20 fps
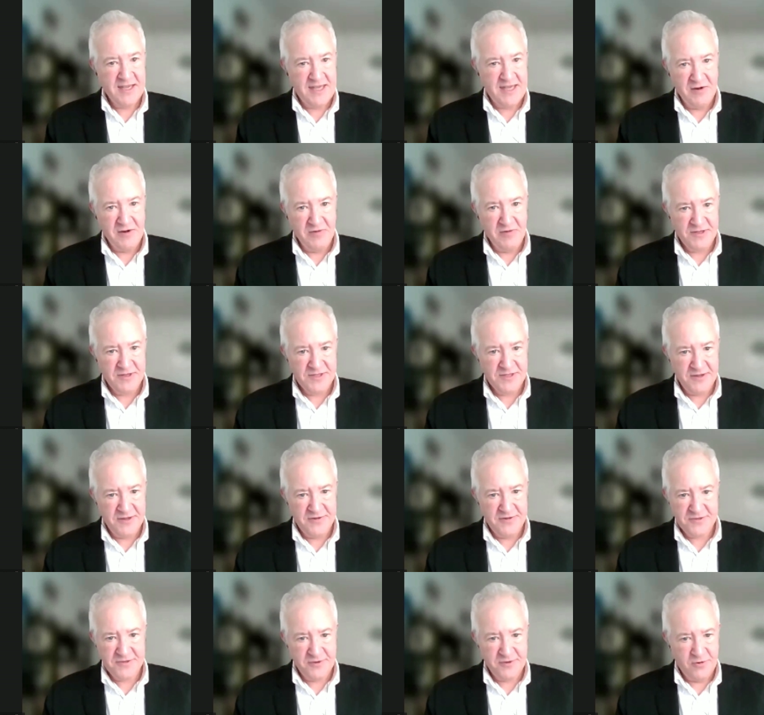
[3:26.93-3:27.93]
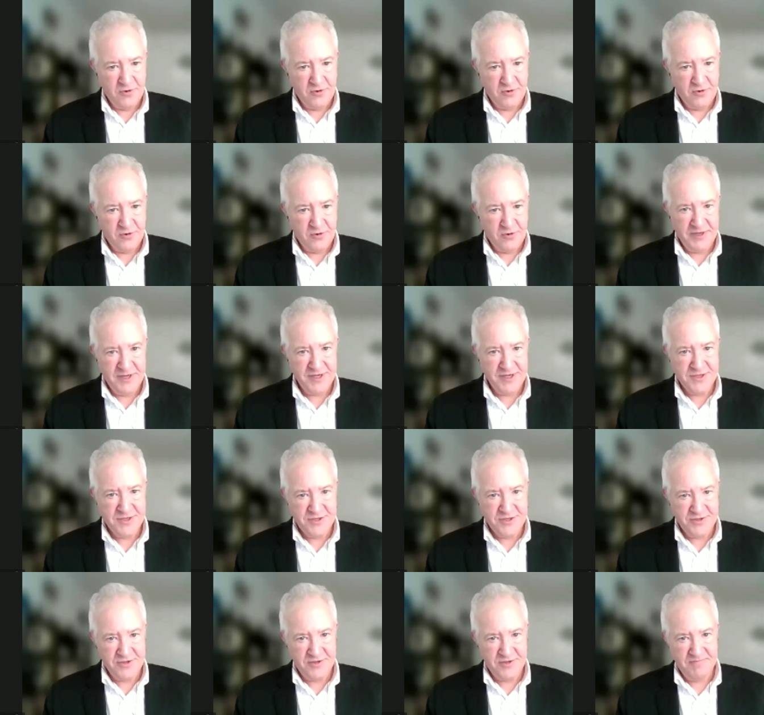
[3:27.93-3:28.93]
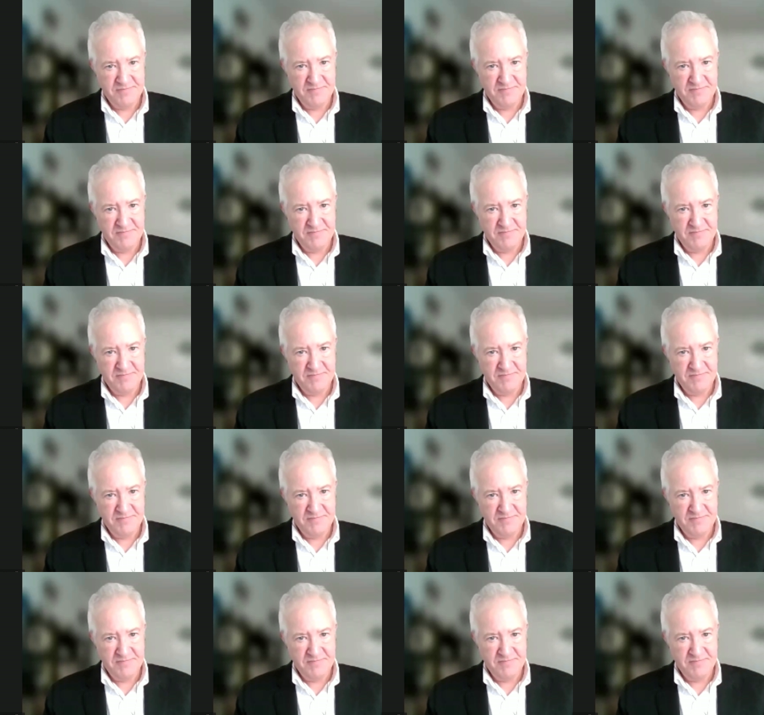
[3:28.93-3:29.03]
countless others horribly injured,